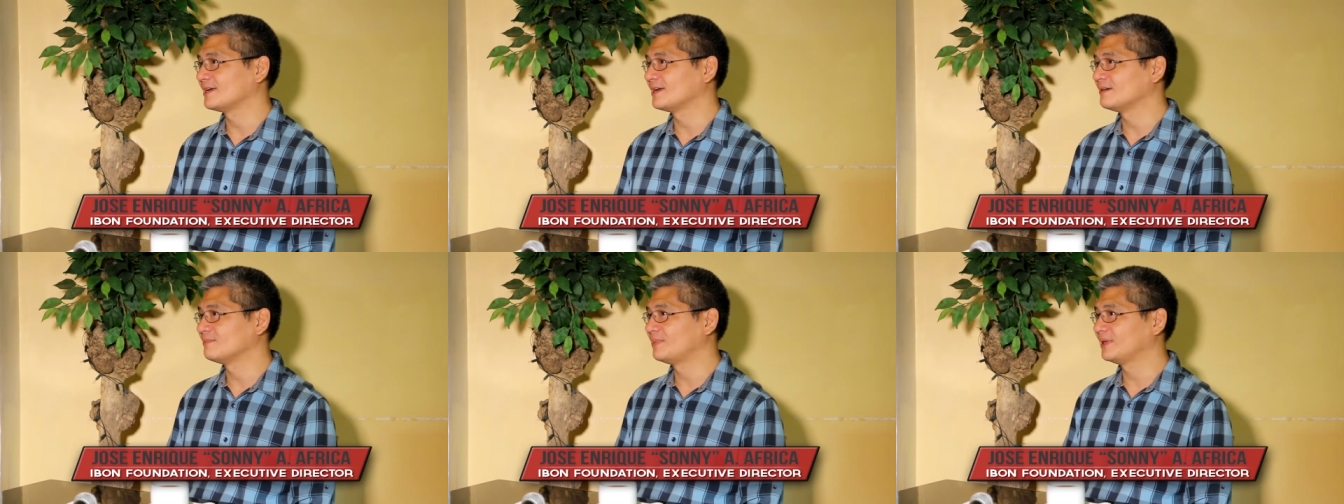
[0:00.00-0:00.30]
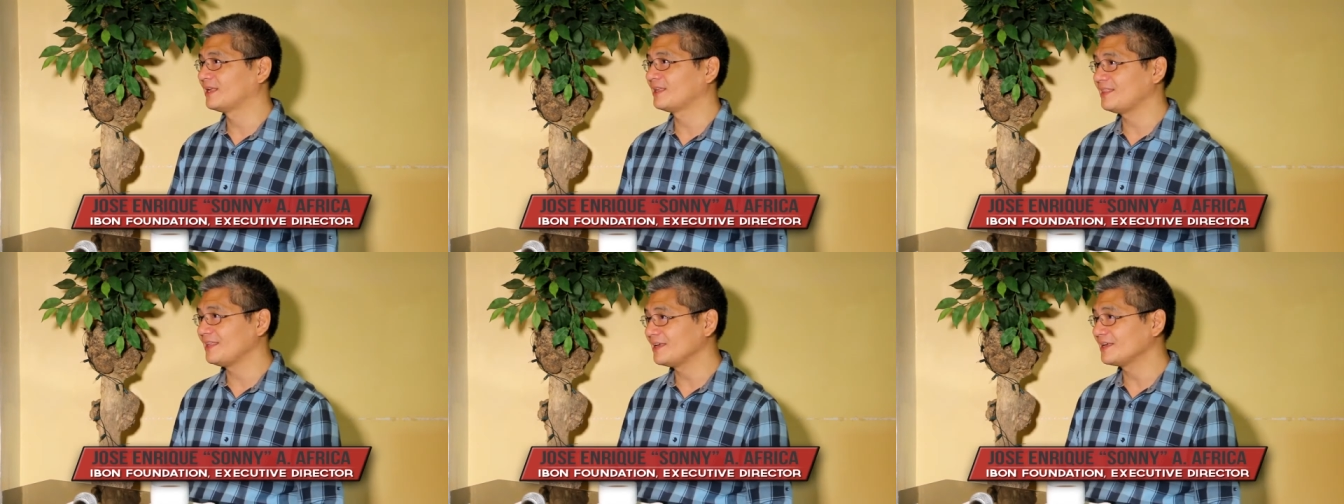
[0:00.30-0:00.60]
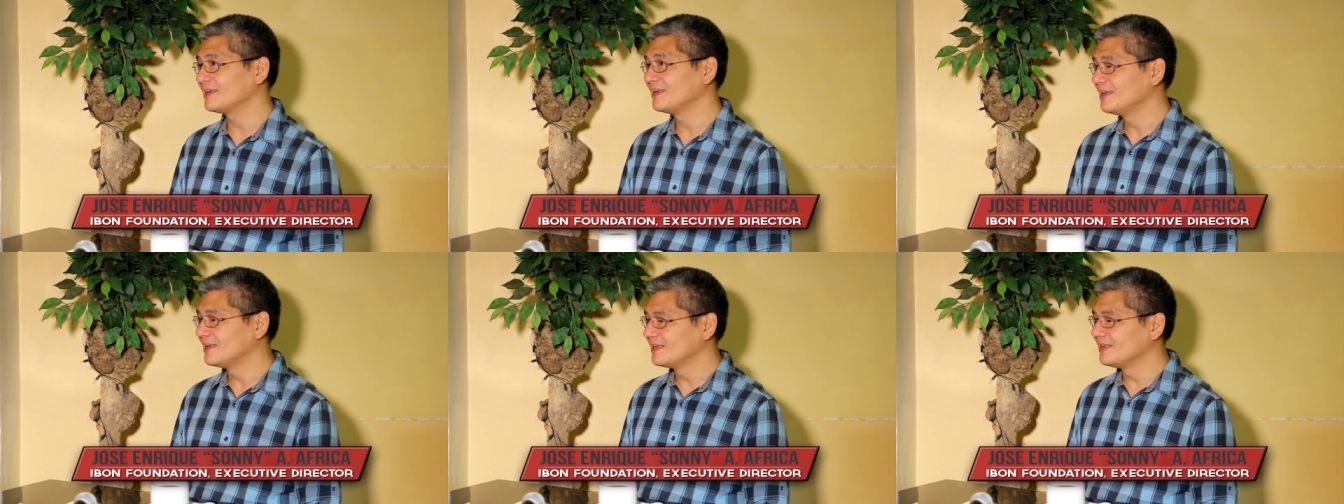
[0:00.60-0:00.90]
Um, but I
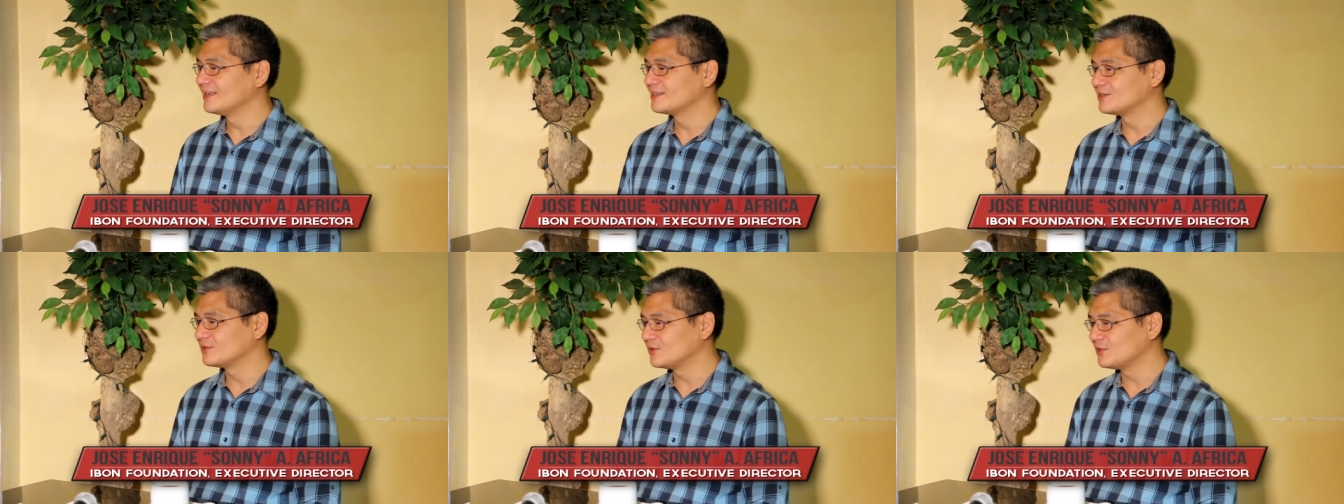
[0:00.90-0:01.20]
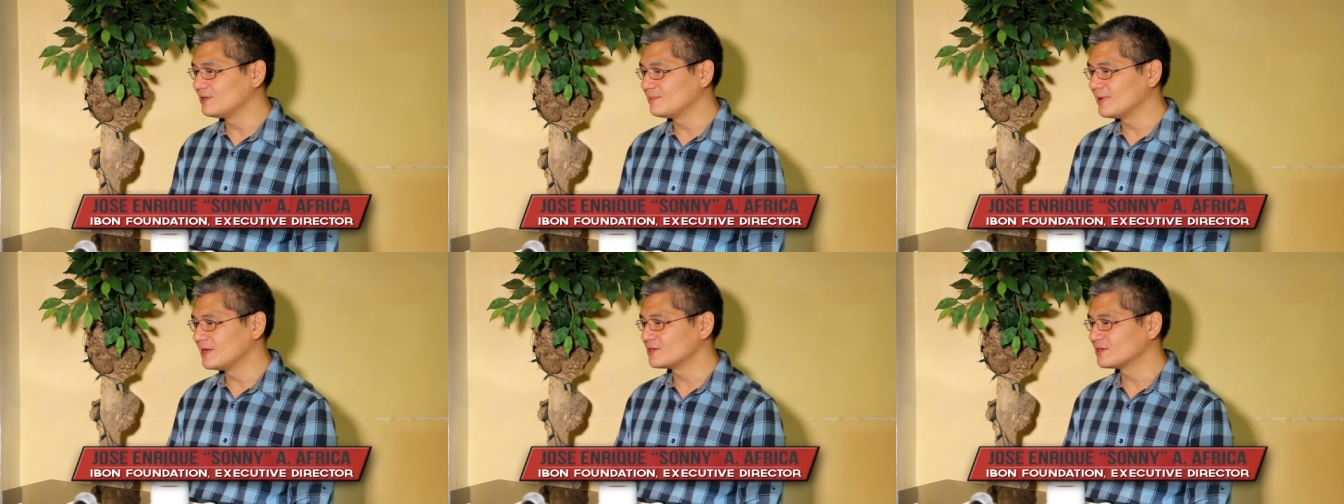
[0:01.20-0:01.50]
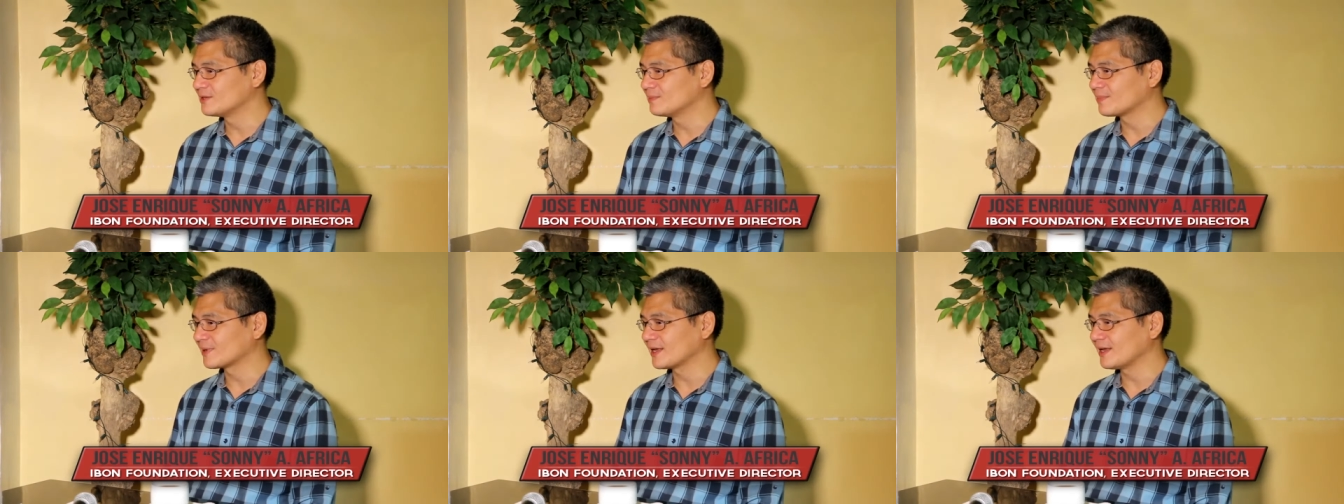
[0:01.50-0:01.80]
think it's good you
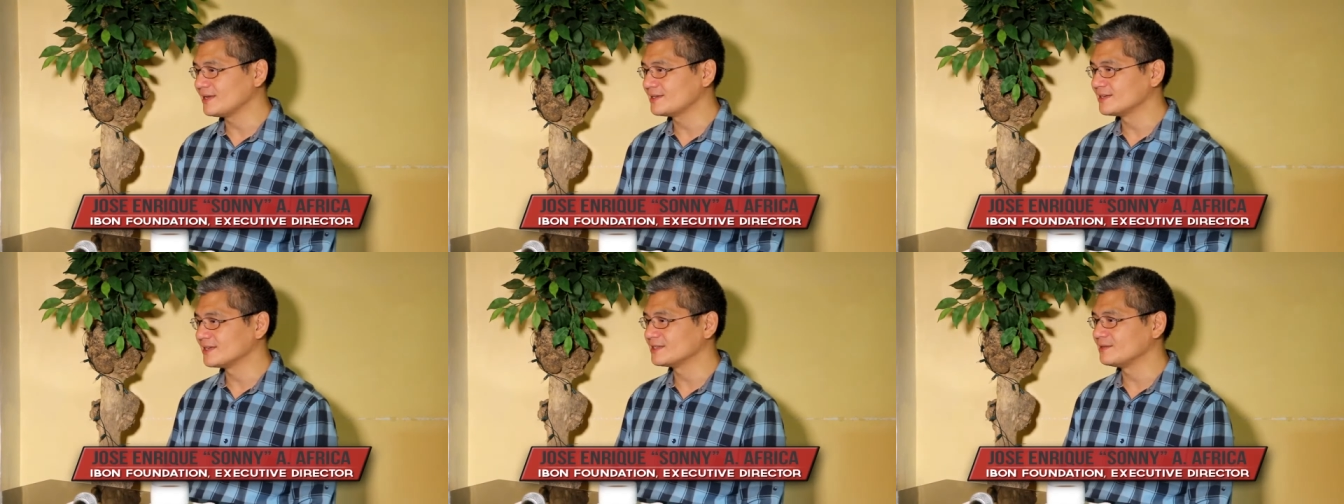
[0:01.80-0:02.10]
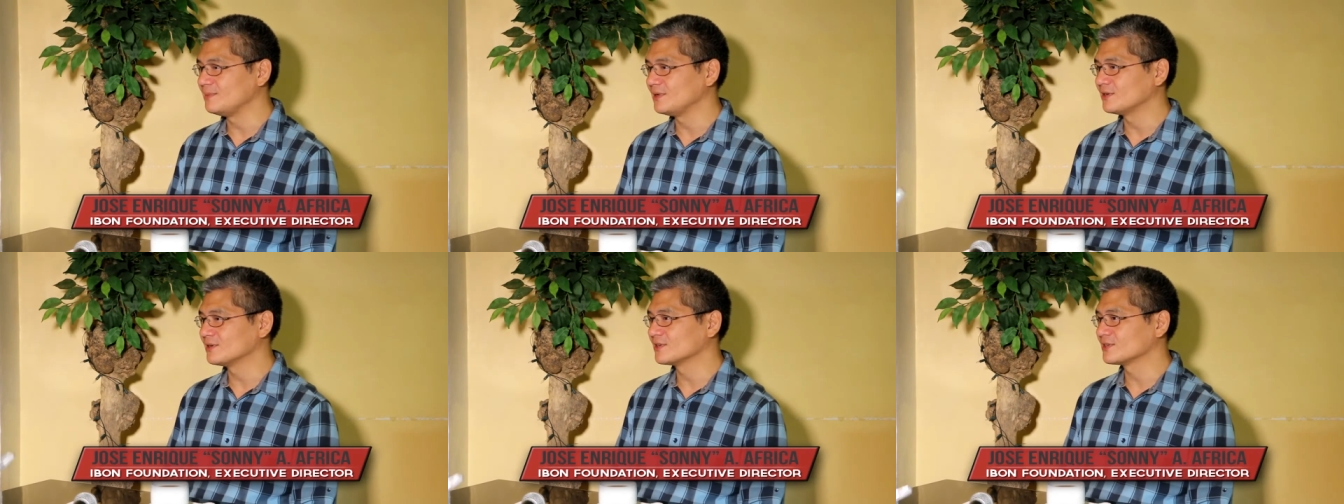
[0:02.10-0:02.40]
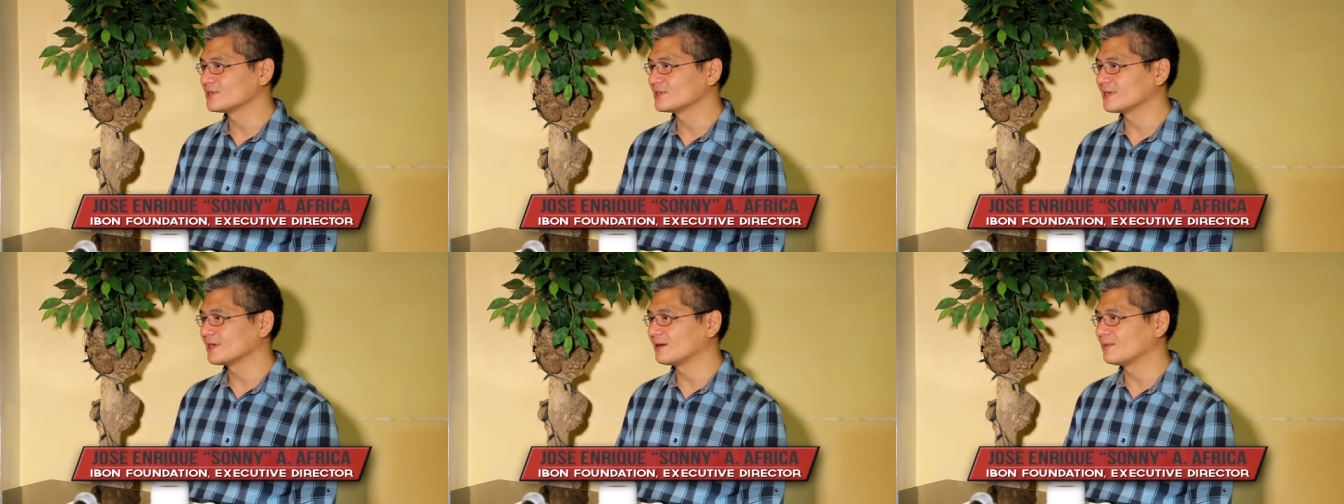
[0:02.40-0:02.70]
mentioned prices
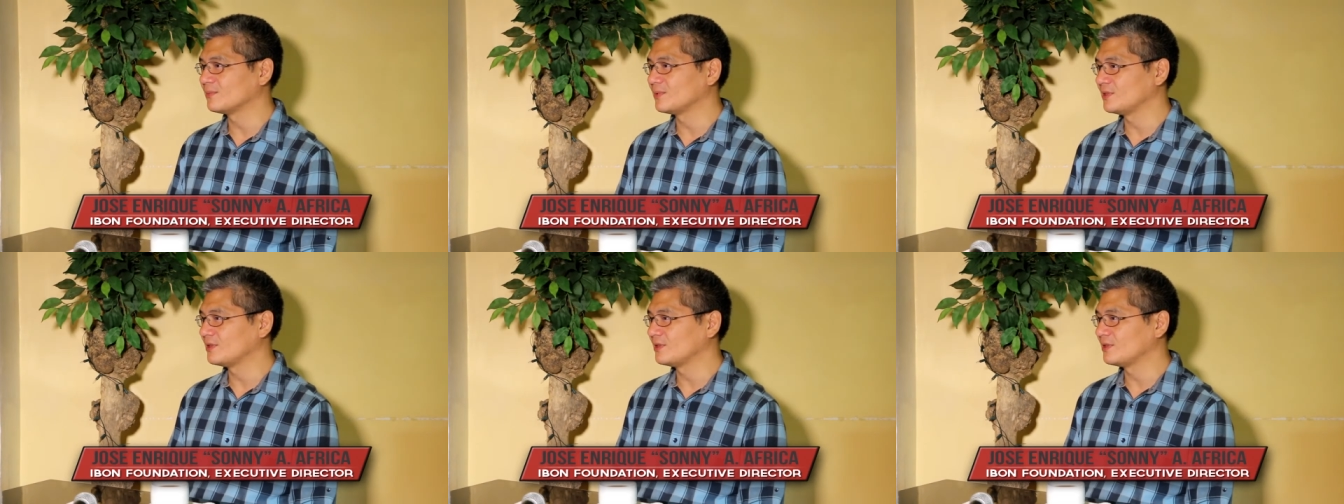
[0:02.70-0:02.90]
because um,